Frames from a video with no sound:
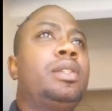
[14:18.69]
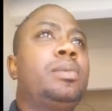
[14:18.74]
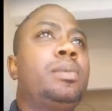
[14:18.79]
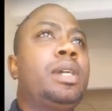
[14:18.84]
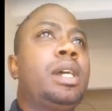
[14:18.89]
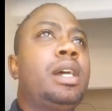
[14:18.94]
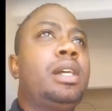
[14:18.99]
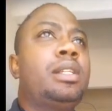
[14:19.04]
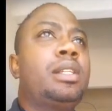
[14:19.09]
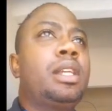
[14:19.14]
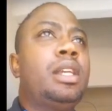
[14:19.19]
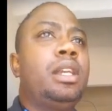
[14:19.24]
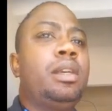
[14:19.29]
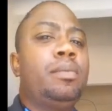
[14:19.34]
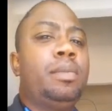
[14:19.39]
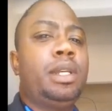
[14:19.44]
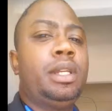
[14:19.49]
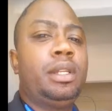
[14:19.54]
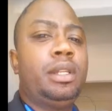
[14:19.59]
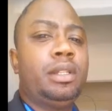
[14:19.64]
some guys
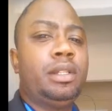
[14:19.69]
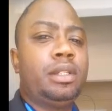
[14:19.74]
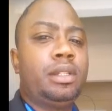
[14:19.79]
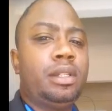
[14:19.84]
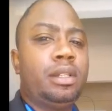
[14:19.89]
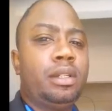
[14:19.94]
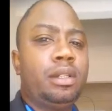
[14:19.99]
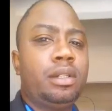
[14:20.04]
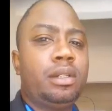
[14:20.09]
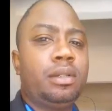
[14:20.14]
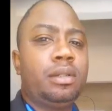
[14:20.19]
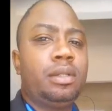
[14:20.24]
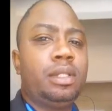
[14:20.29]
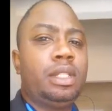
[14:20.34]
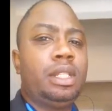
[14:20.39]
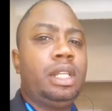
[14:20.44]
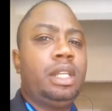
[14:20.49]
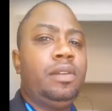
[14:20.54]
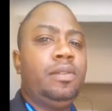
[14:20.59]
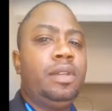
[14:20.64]
came in, took
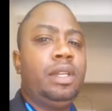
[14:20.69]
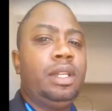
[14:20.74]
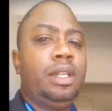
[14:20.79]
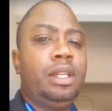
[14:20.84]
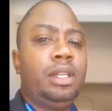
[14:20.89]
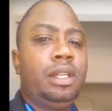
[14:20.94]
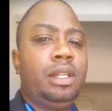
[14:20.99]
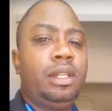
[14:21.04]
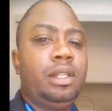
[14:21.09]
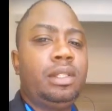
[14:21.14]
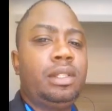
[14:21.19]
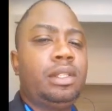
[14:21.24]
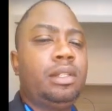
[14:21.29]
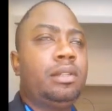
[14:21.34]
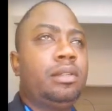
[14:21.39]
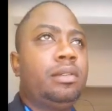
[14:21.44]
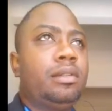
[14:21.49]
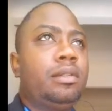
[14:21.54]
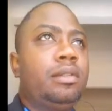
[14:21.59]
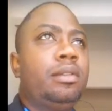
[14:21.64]
TVs, and,